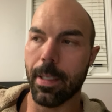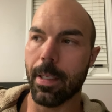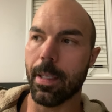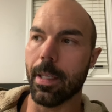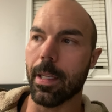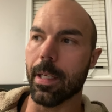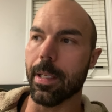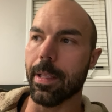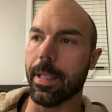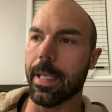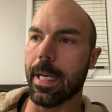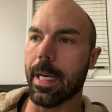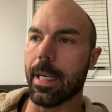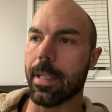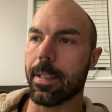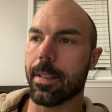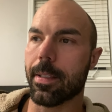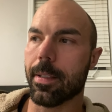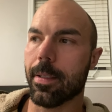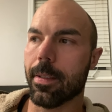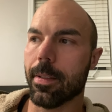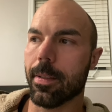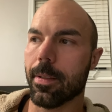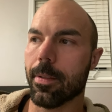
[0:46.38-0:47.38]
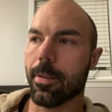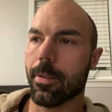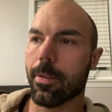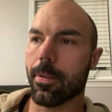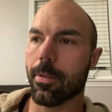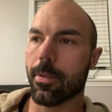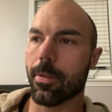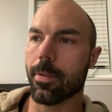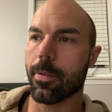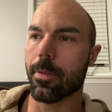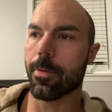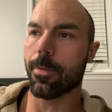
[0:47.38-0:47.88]
And that
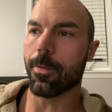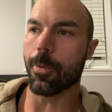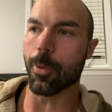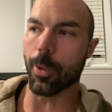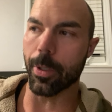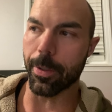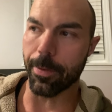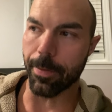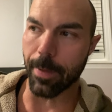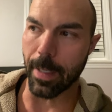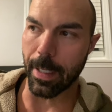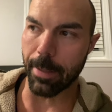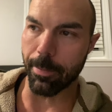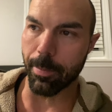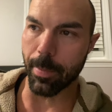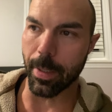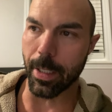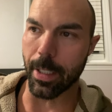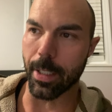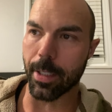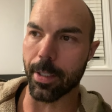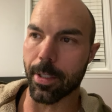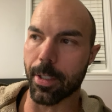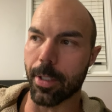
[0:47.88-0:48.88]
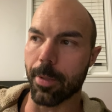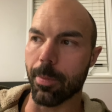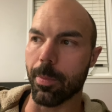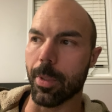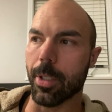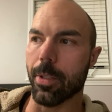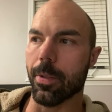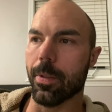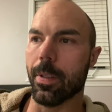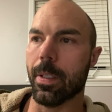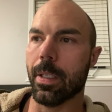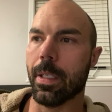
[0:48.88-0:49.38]
45 minute
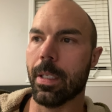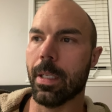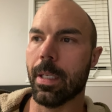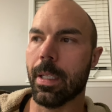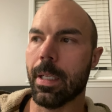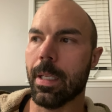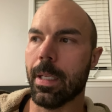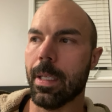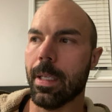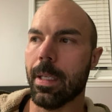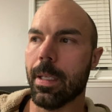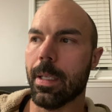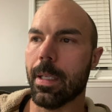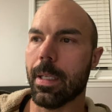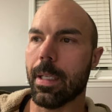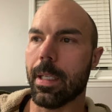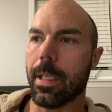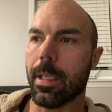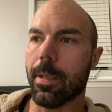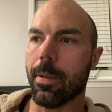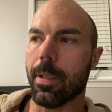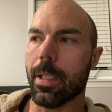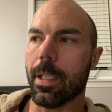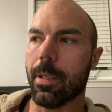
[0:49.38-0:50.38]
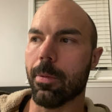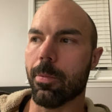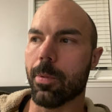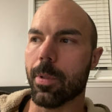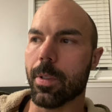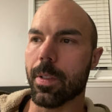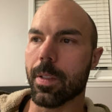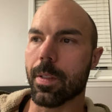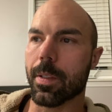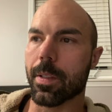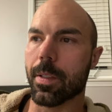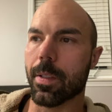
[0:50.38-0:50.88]
commute, it, it
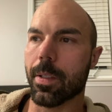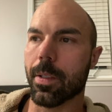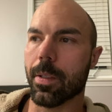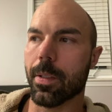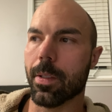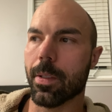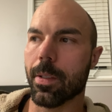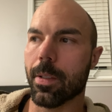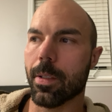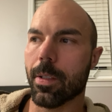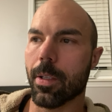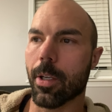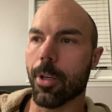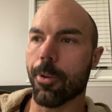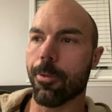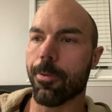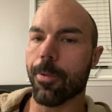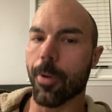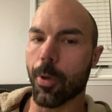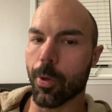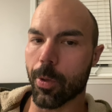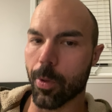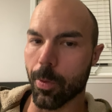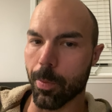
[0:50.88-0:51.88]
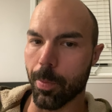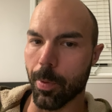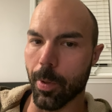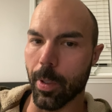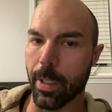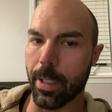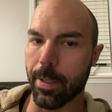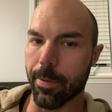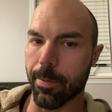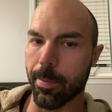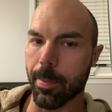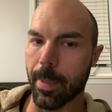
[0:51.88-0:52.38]
was a focal point
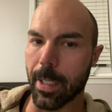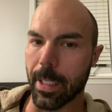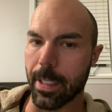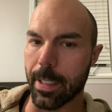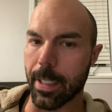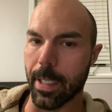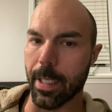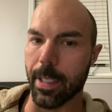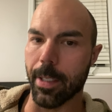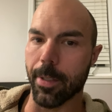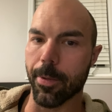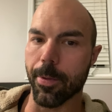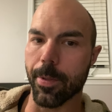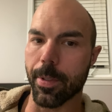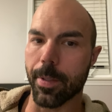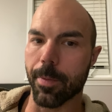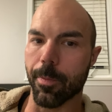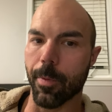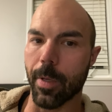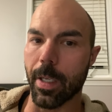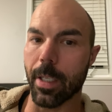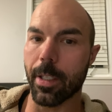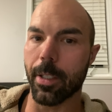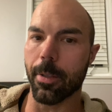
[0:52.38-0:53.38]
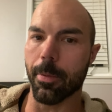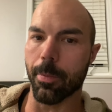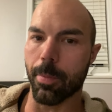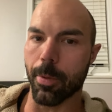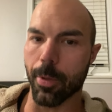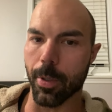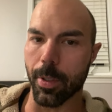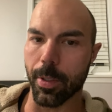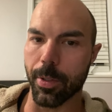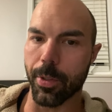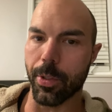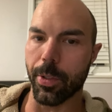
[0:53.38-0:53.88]
of my day. It was very
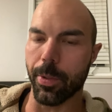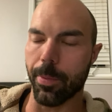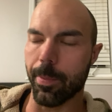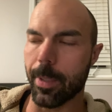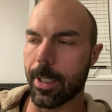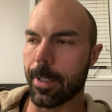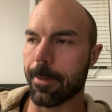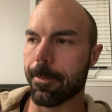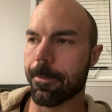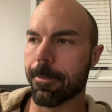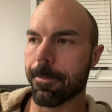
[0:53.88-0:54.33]
important to me.